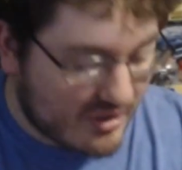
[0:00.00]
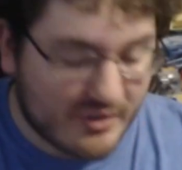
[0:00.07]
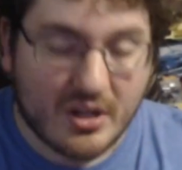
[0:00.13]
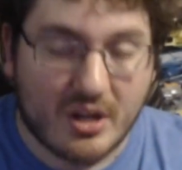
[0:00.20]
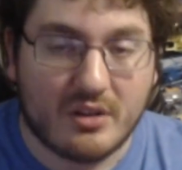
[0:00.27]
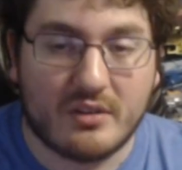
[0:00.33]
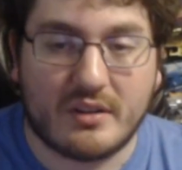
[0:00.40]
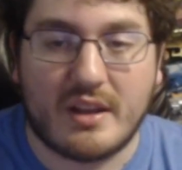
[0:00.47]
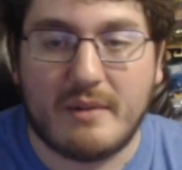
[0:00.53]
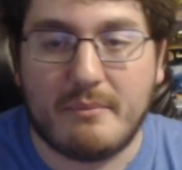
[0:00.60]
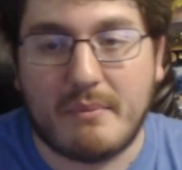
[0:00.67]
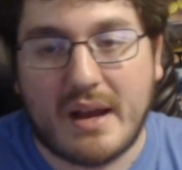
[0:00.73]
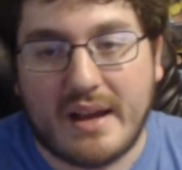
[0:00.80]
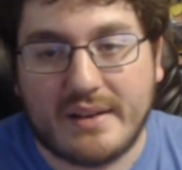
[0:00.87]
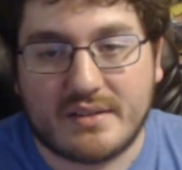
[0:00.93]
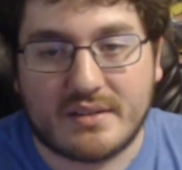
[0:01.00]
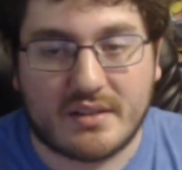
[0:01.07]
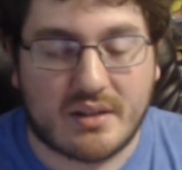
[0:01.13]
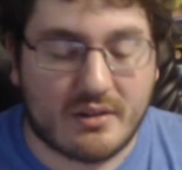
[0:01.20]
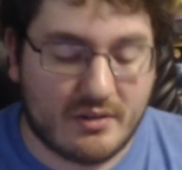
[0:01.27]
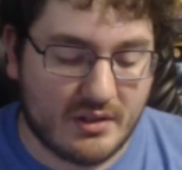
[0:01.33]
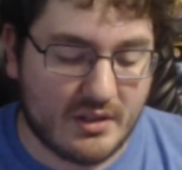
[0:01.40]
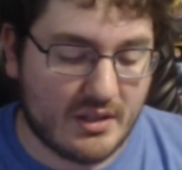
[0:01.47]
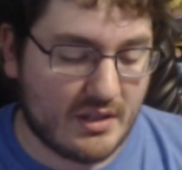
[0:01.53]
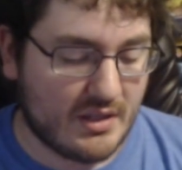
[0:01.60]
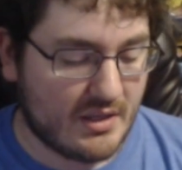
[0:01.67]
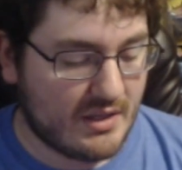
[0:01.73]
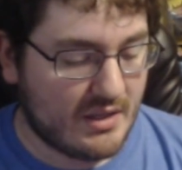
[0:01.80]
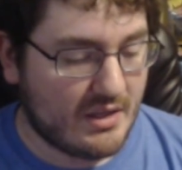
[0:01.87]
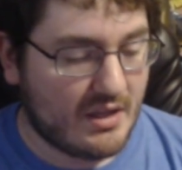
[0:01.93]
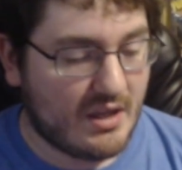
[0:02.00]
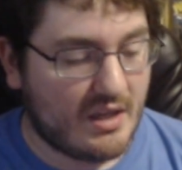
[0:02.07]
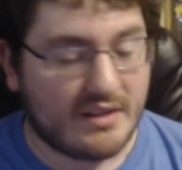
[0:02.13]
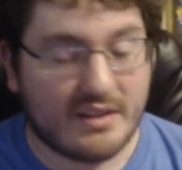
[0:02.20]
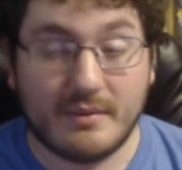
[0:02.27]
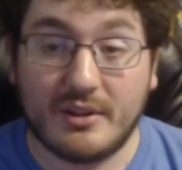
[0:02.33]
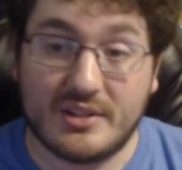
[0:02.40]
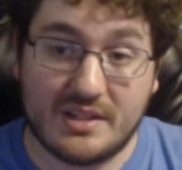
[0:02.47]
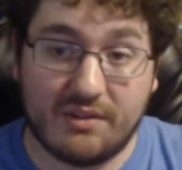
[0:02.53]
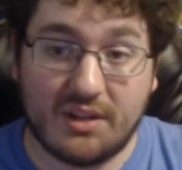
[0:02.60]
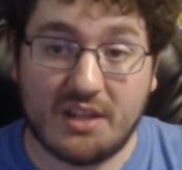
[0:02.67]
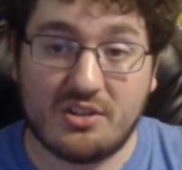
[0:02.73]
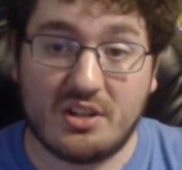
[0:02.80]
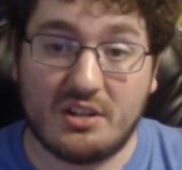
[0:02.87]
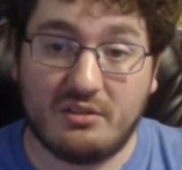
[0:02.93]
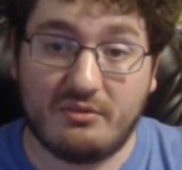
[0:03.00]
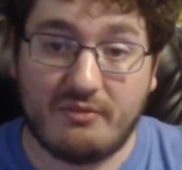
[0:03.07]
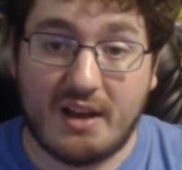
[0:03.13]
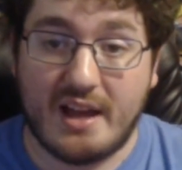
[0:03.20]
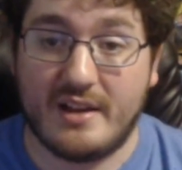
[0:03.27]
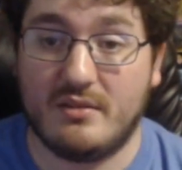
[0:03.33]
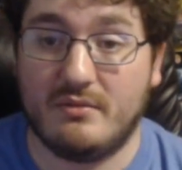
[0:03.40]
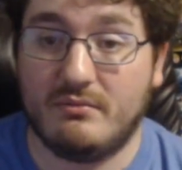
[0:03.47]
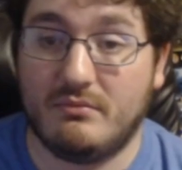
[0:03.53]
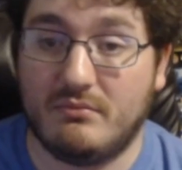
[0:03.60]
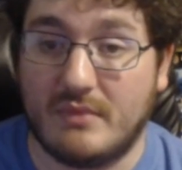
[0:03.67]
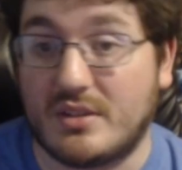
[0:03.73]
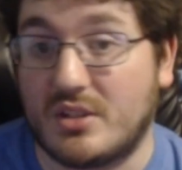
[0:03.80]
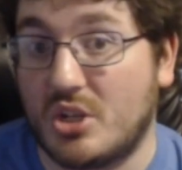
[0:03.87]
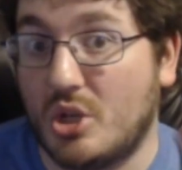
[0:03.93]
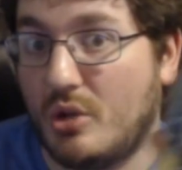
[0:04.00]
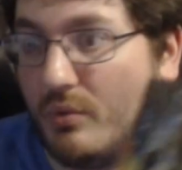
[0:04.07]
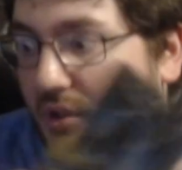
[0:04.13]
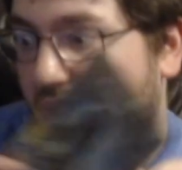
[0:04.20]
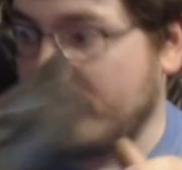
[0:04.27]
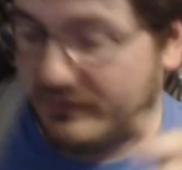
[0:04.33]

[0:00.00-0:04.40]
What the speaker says: and harder to come by, so. 007 Agent Under Fire. That's a good one.